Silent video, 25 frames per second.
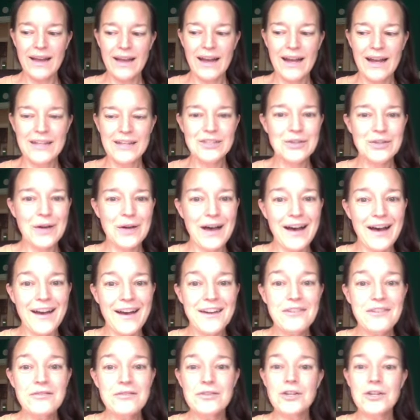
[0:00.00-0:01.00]
And so I
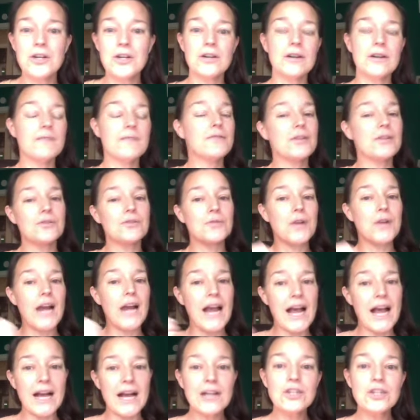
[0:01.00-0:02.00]
don't know if those were
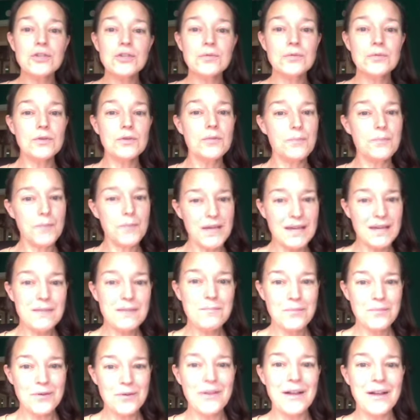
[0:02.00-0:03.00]
actual
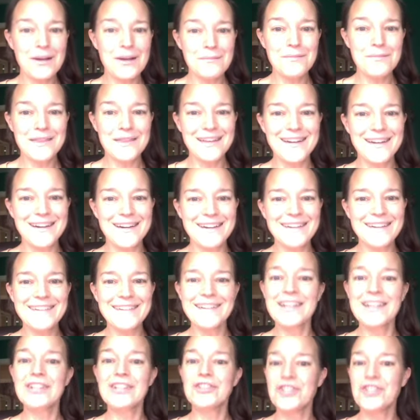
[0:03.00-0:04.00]
people up there
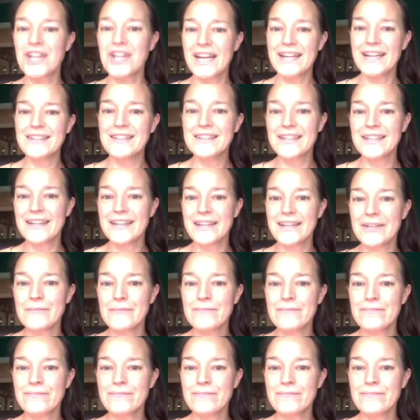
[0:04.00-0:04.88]
chanting,